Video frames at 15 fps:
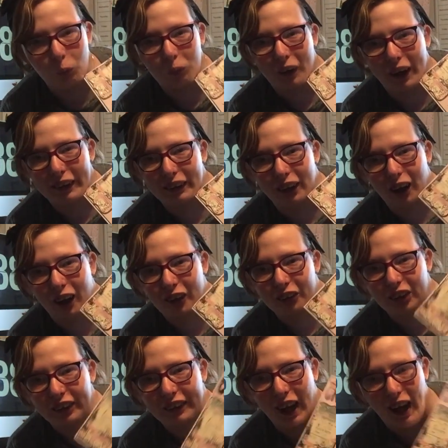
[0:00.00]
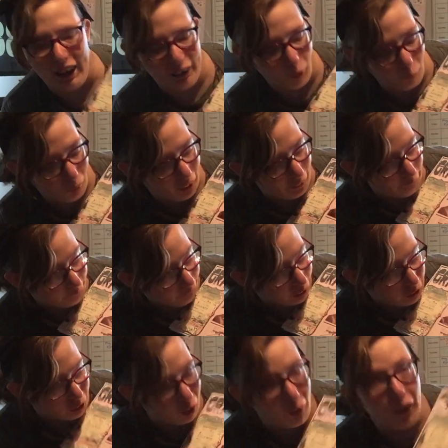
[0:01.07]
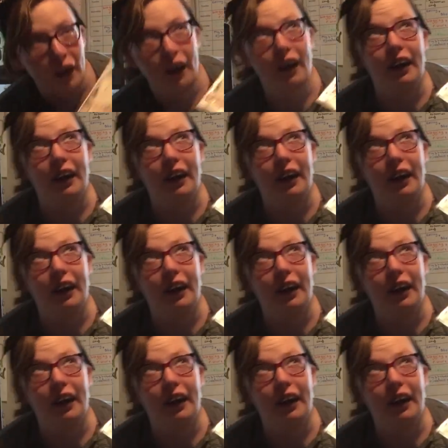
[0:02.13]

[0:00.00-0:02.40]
wine glasses and a wine bottle,